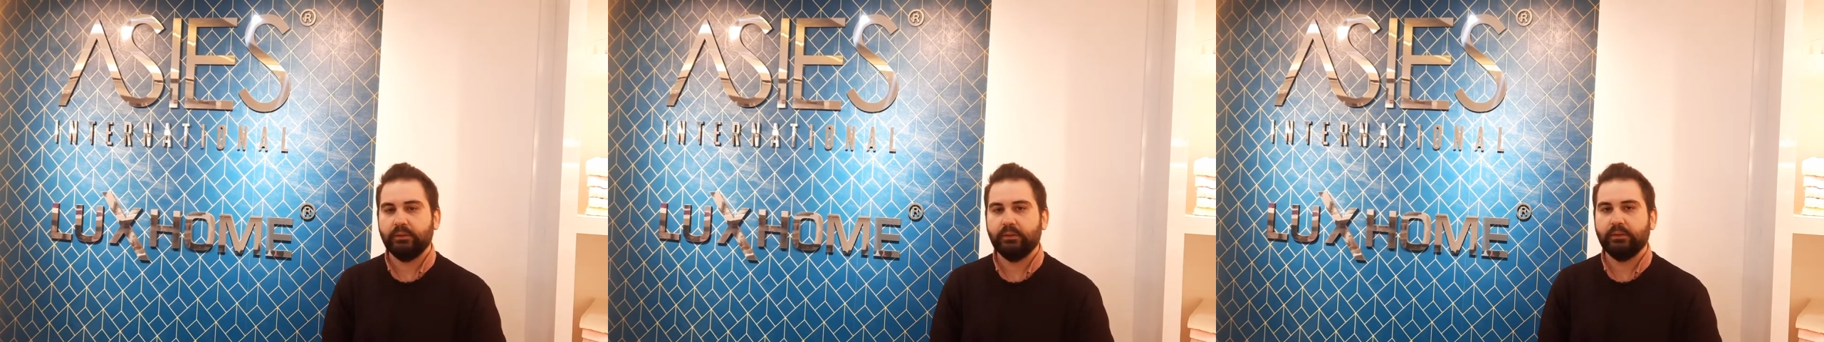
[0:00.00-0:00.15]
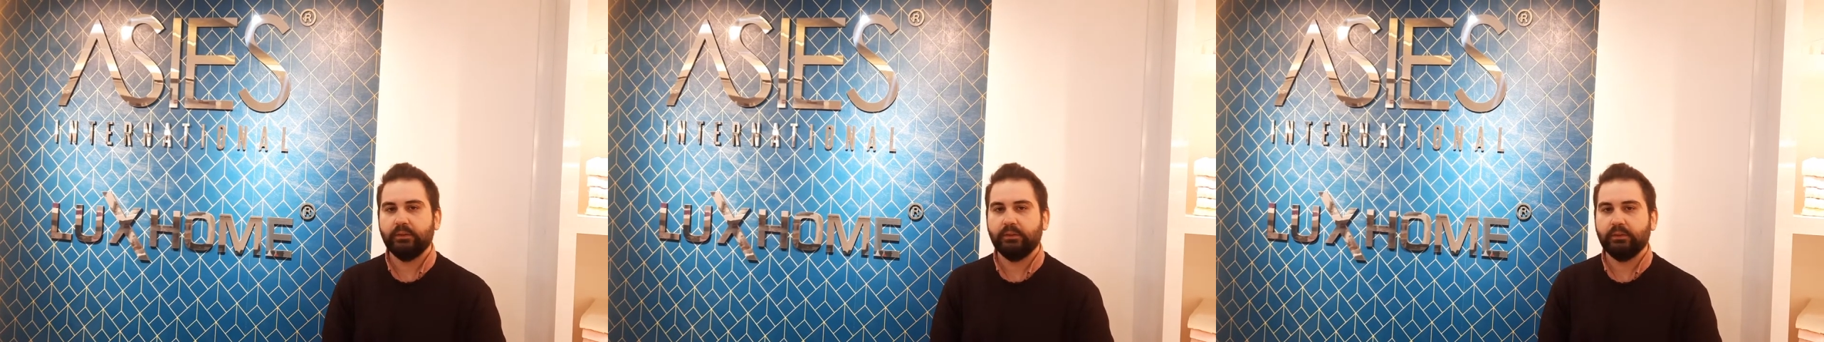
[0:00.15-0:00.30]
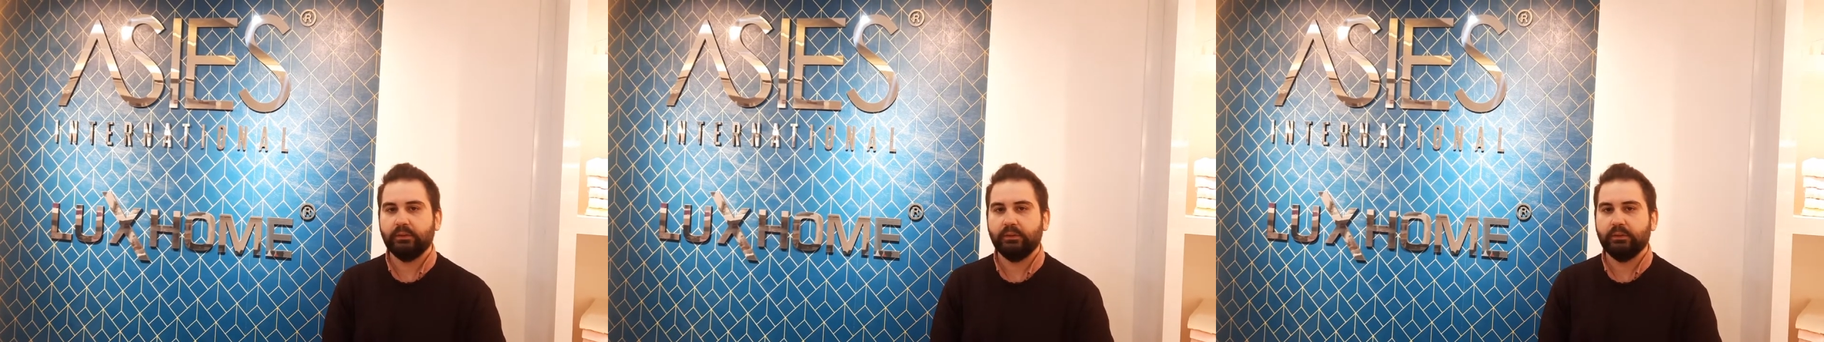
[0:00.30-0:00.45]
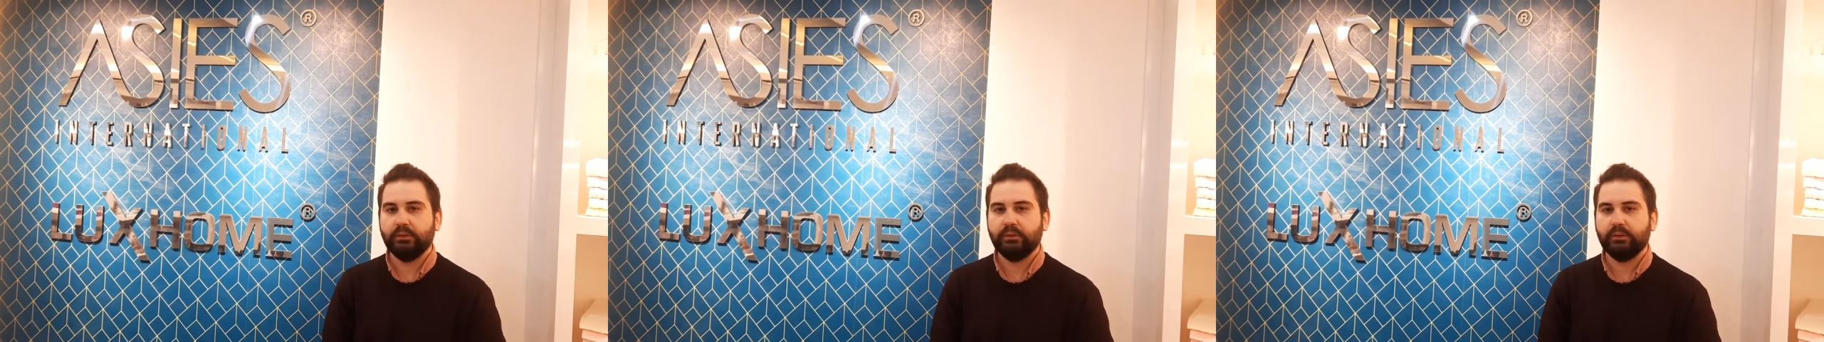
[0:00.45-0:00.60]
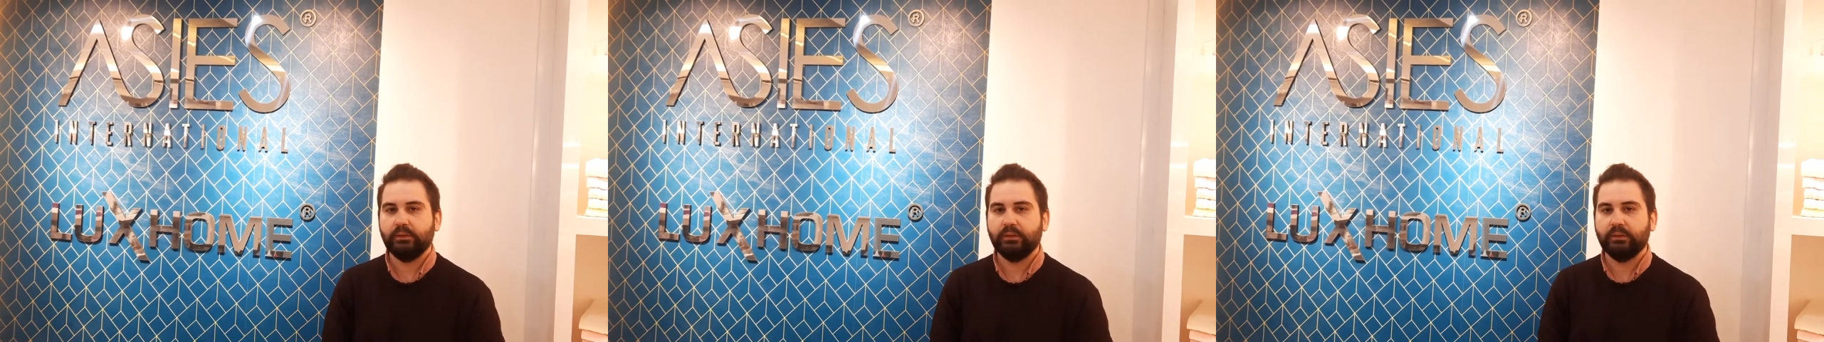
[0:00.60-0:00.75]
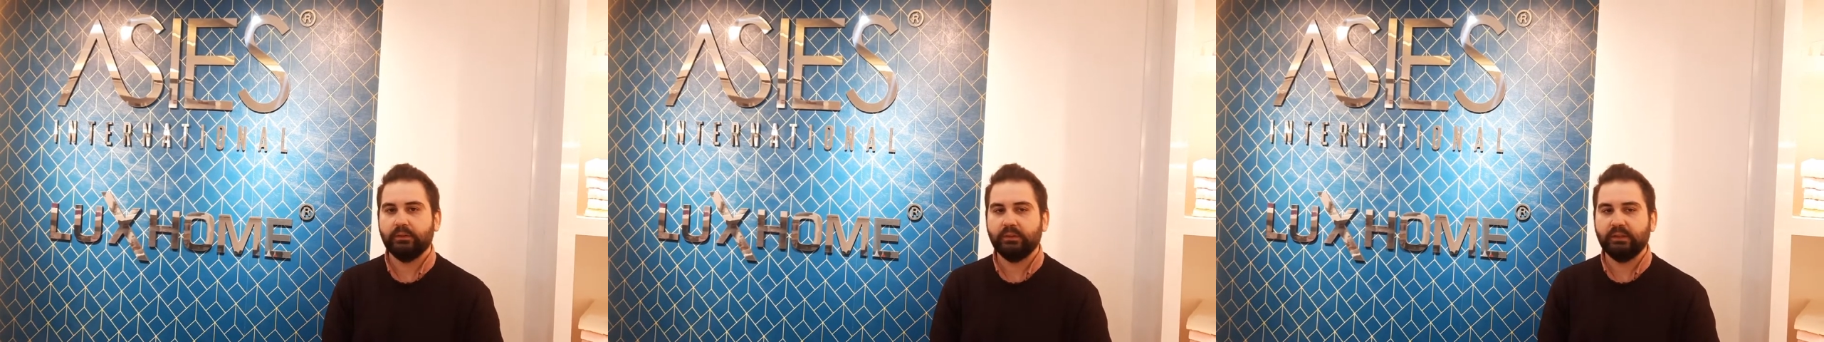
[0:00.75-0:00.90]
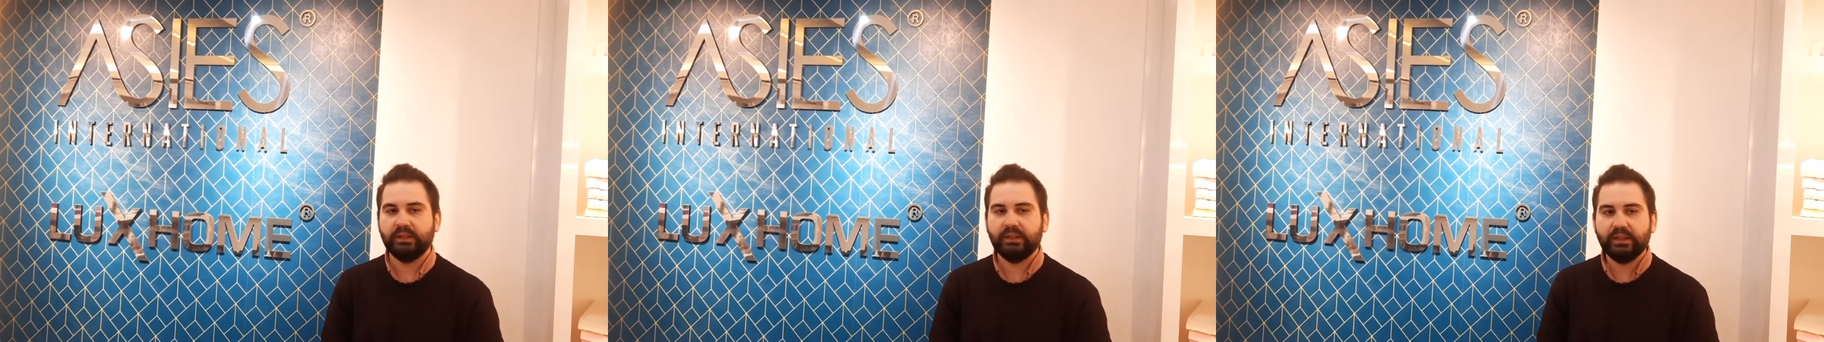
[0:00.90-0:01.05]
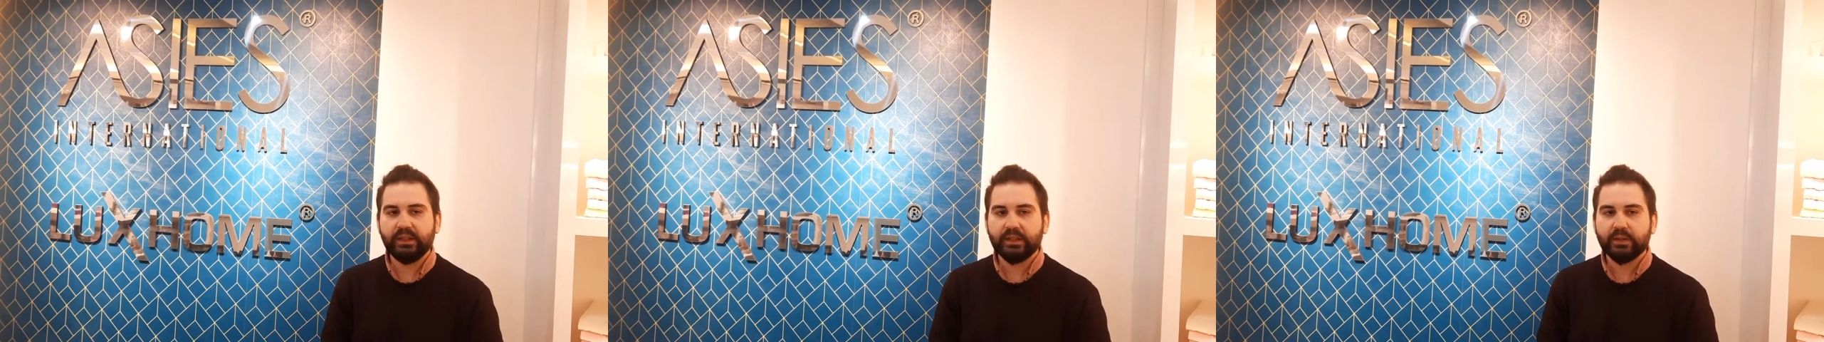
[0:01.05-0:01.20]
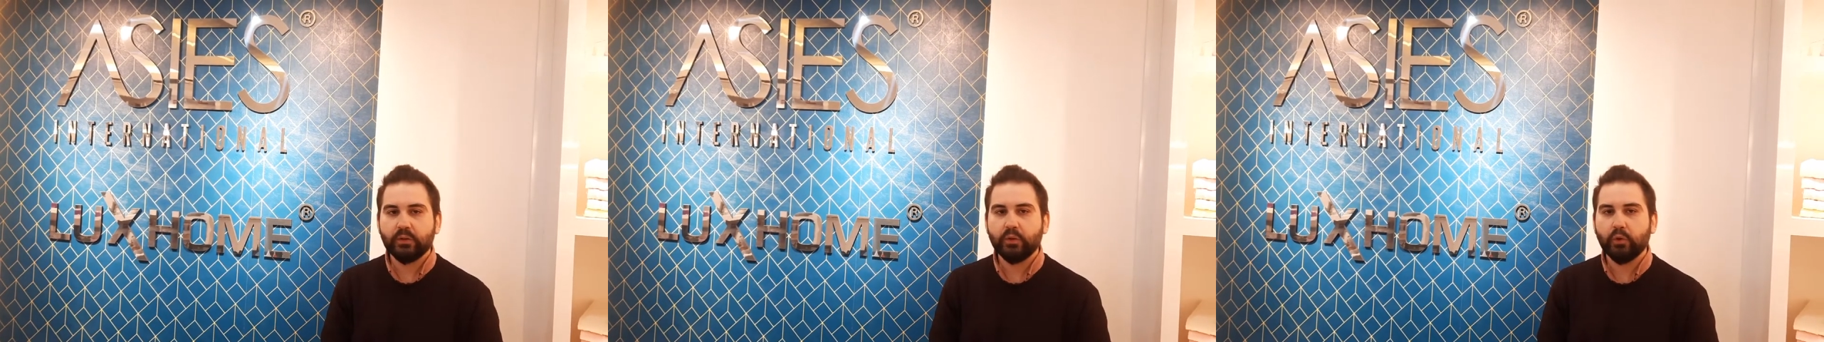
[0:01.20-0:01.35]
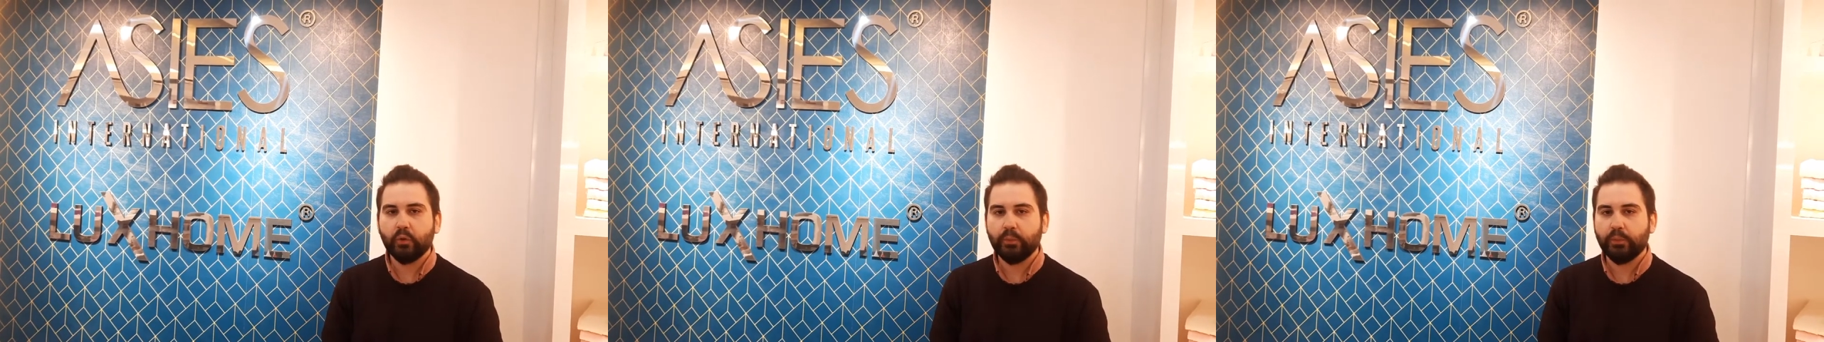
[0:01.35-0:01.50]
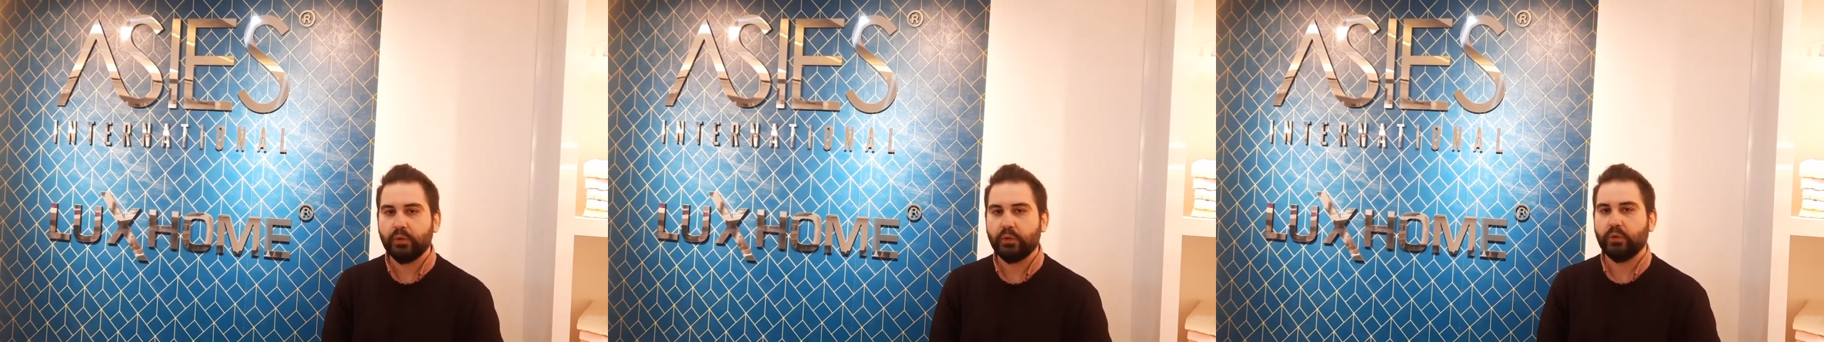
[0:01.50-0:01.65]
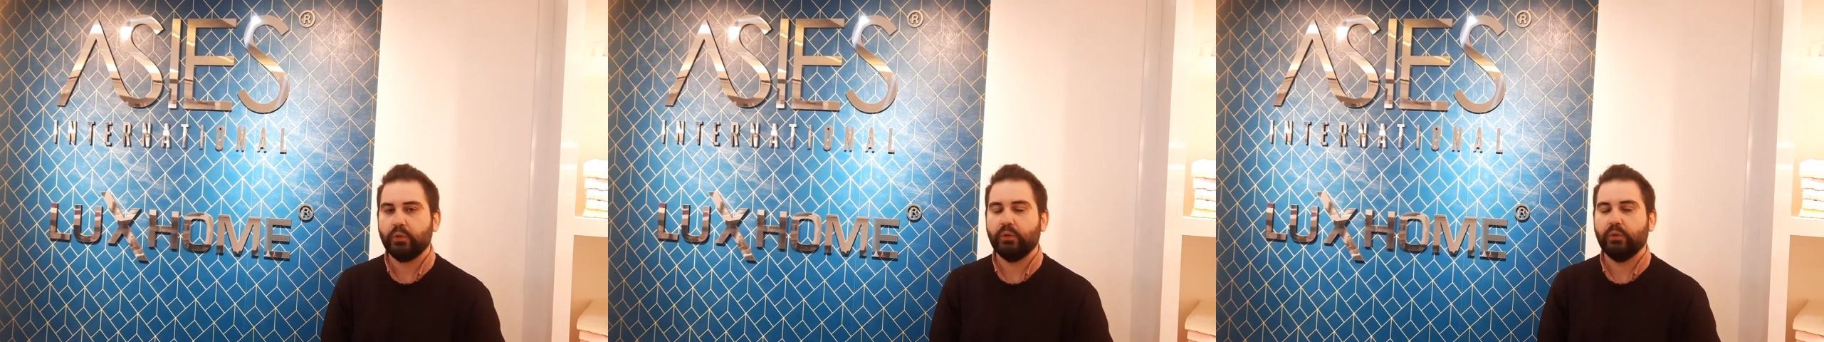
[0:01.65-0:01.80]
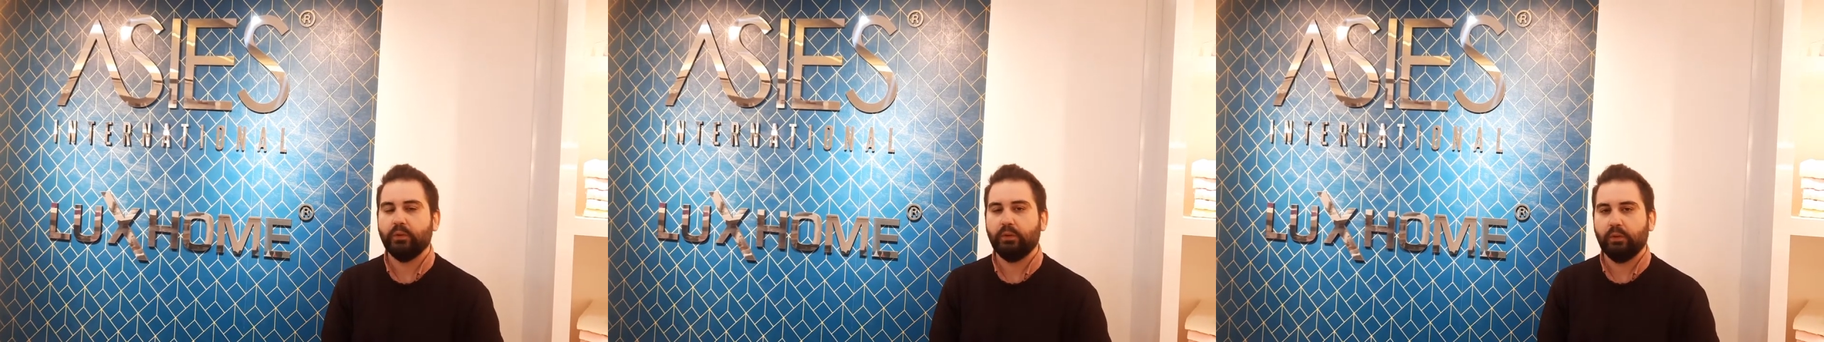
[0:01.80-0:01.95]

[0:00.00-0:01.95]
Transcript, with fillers: uh, in these groups,